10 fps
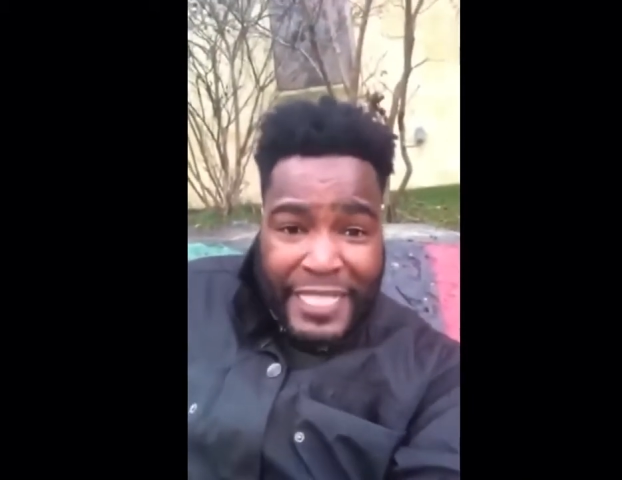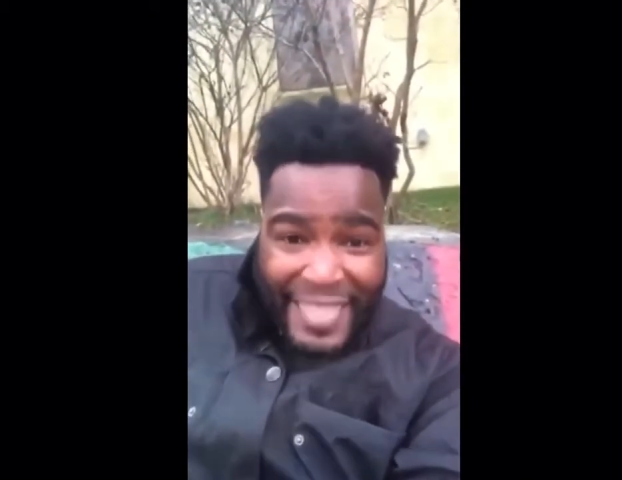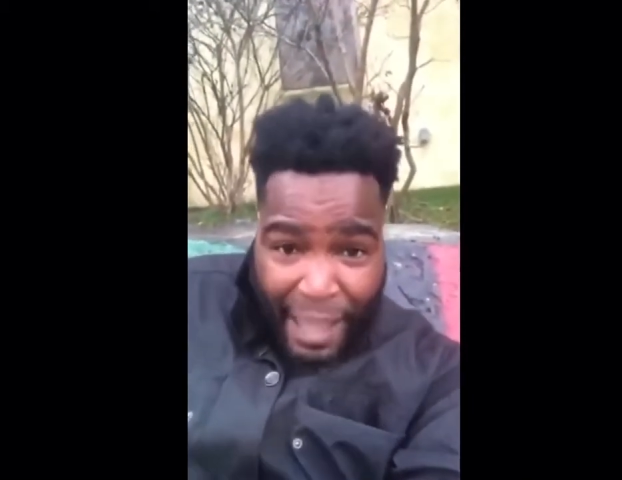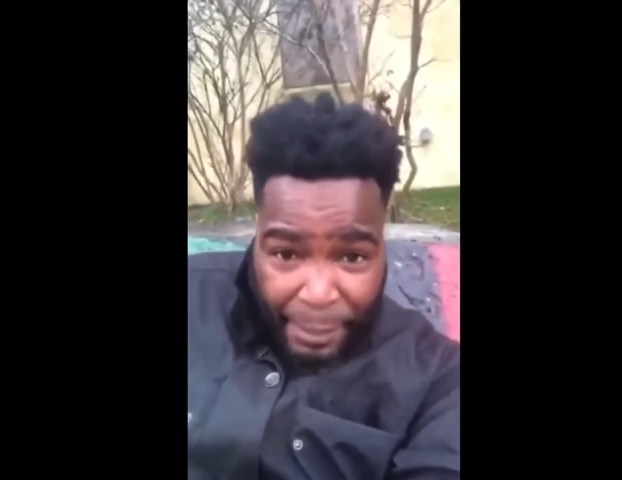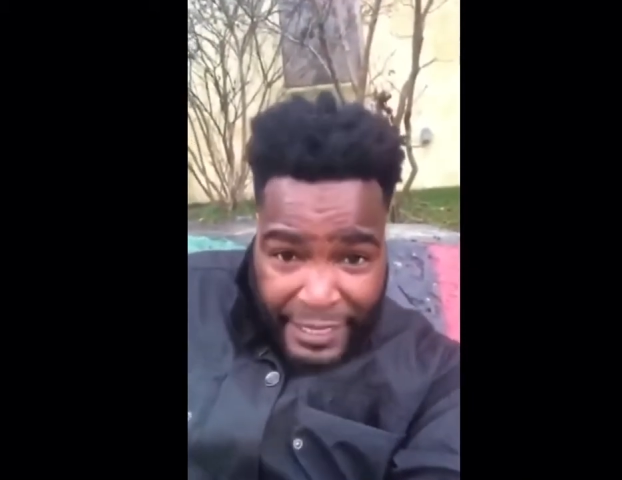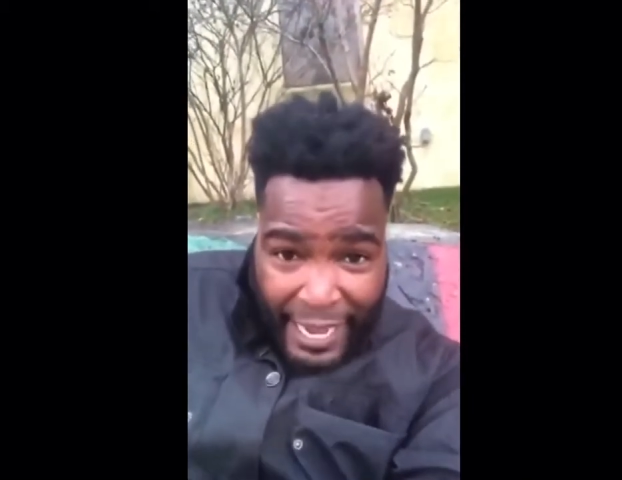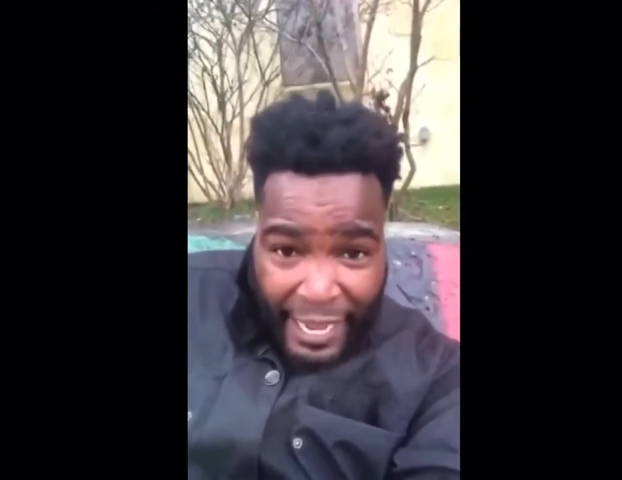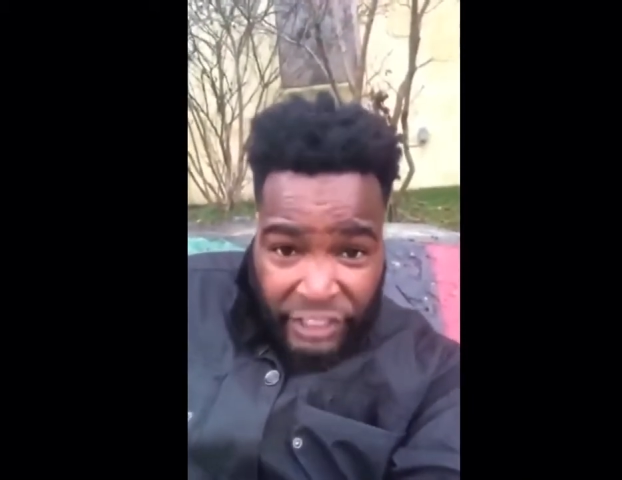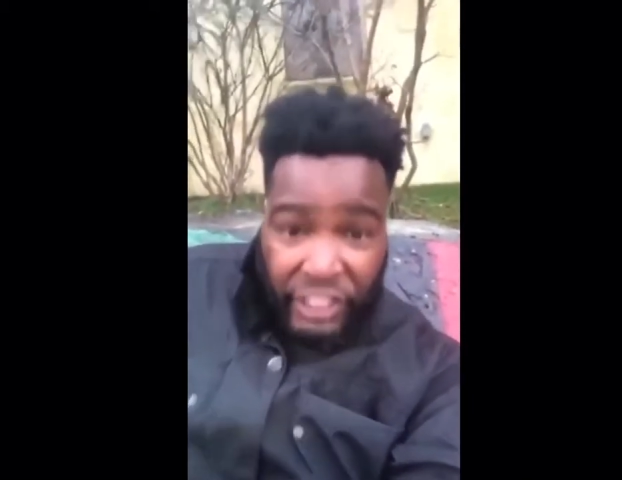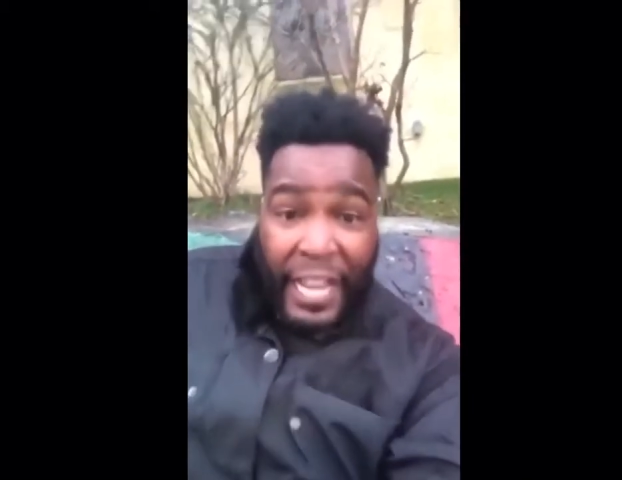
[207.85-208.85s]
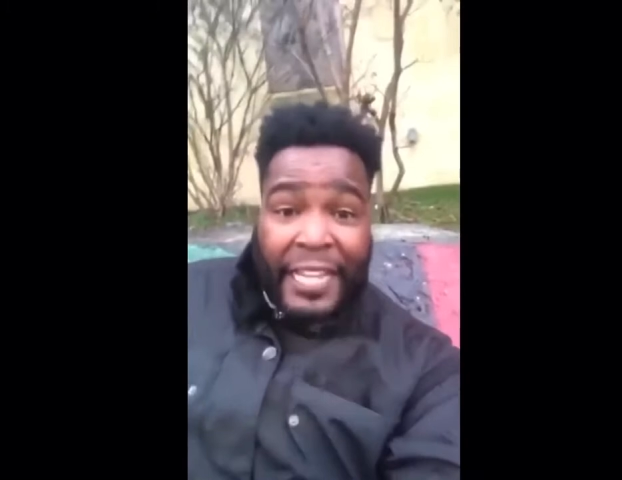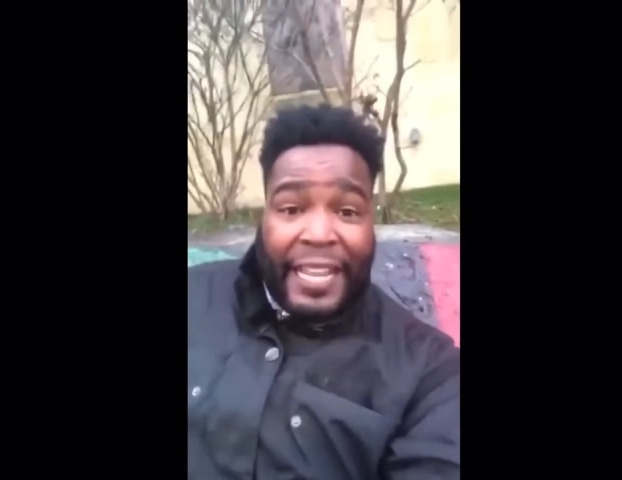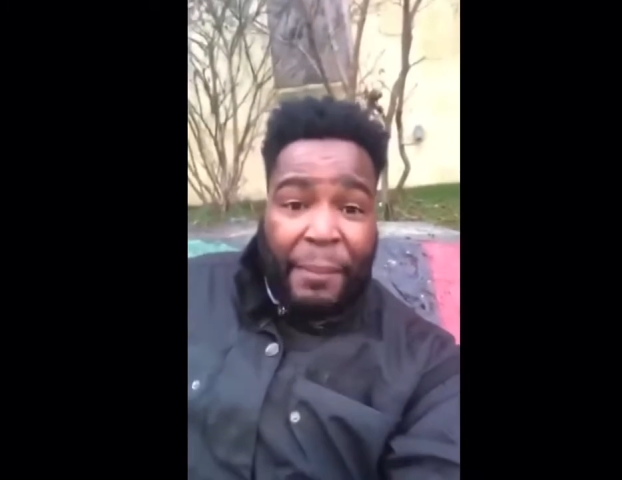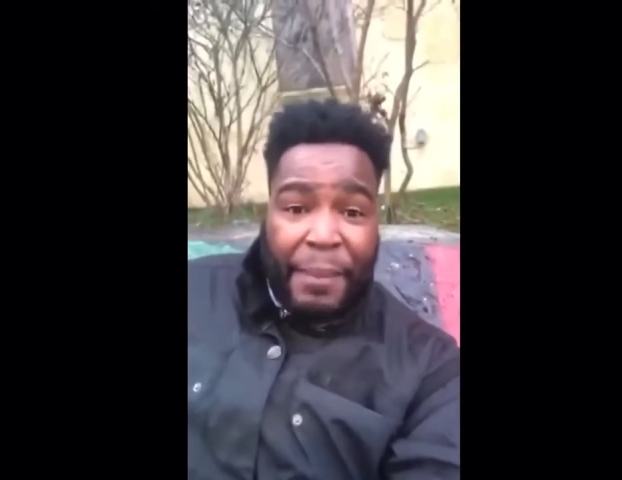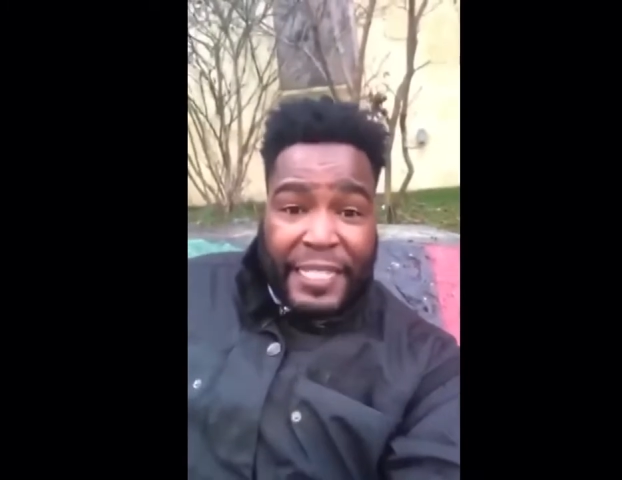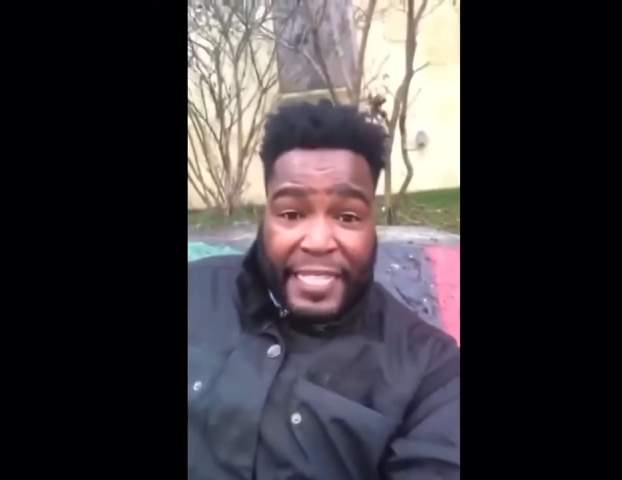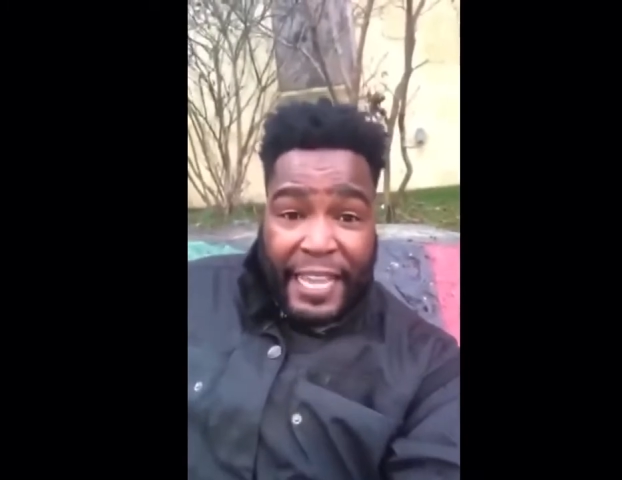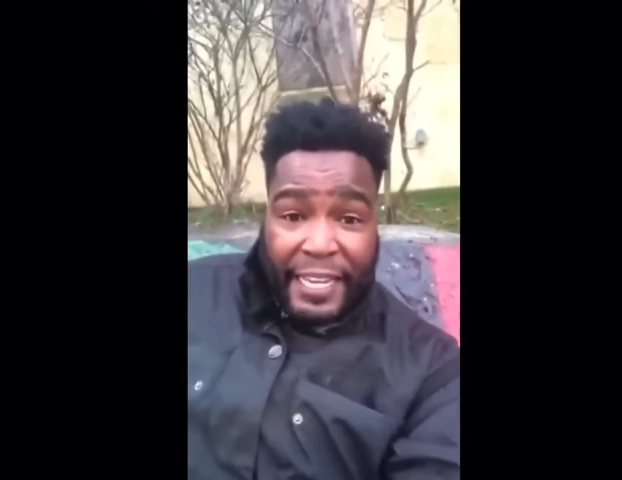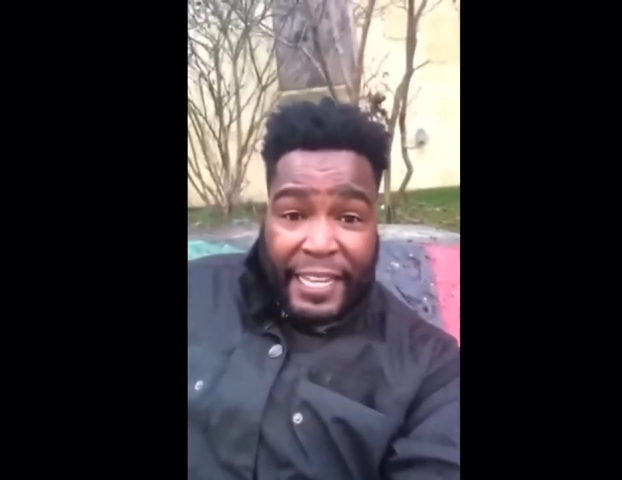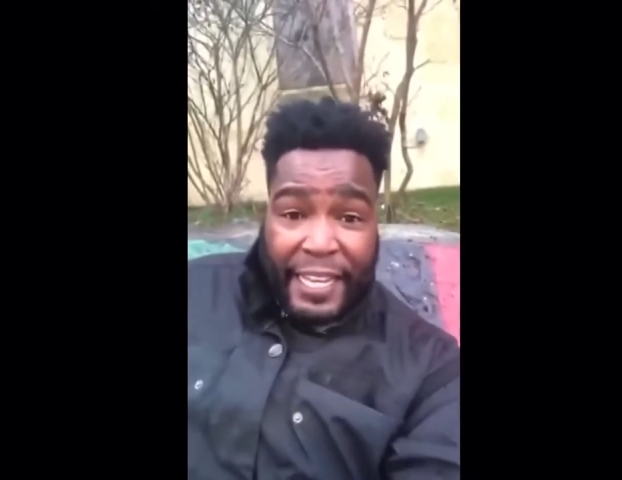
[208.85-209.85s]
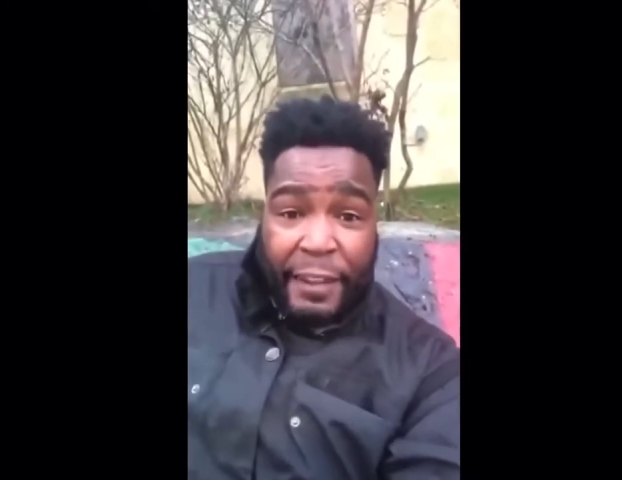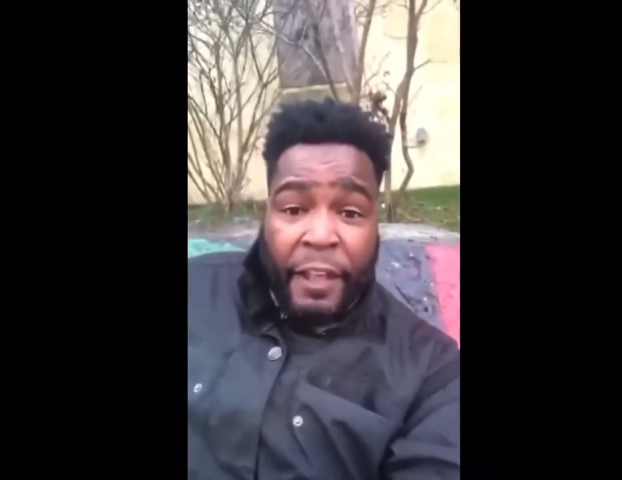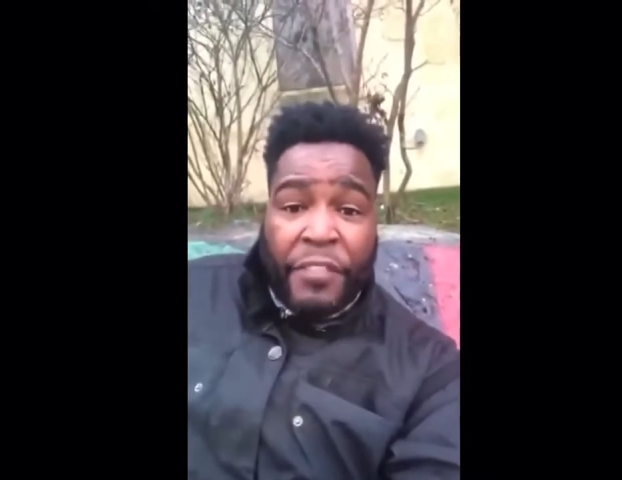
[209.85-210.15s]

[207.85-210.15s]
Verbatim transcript: sabotaged. Let me say it again.